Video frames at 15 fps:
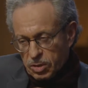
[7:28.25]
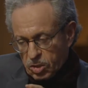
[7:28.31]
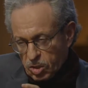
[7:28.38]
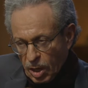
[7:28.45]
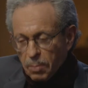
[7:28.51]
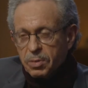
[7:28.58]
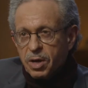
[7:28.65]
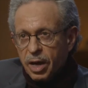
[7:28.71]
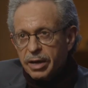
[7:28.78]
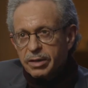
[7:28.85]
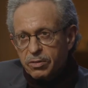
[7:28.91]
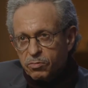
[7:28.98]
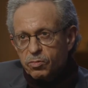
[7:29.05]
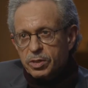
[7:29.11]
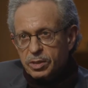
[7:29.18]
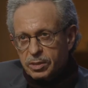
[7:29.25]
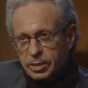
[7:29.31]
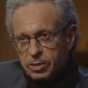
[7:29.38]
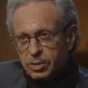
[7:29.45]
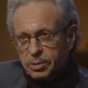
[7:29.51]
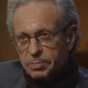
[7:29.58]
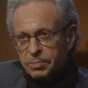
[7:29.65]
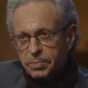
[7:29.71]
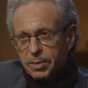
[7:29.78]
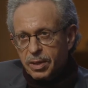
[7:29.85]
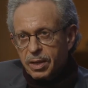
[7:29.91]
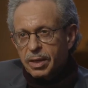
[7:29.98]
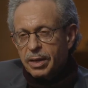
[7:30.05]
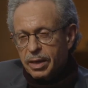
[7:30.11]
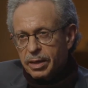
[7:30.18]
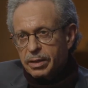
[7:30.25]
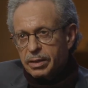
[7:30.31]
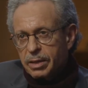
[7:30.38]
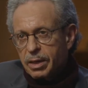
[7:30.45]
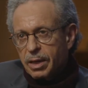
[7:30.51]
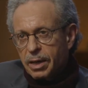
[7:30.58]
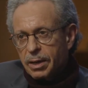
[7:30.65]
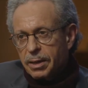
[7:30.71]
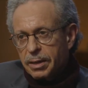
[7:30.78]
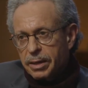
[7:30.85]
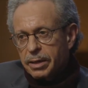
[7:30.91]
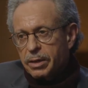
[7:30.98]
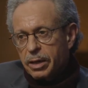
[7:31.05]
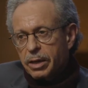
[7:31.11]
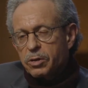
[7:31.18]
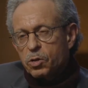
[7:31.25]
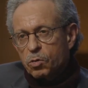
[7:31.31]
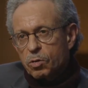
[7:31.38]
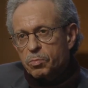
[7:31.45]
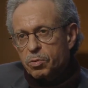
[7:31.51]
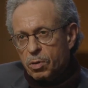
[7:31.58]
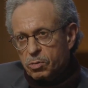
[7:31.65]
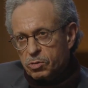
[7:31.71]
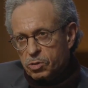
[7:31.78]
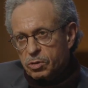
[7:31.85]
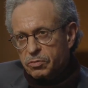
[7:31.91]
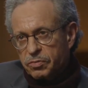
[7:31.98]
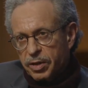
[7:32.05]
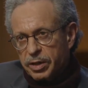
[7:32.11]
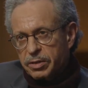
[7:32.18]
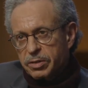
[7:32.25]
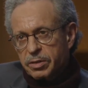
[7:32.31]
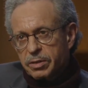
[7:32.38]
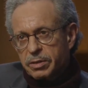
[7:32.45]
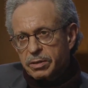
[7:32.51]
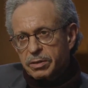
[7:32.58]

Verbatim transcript: some kind of realism mm. in in your approach to faith? Yeah.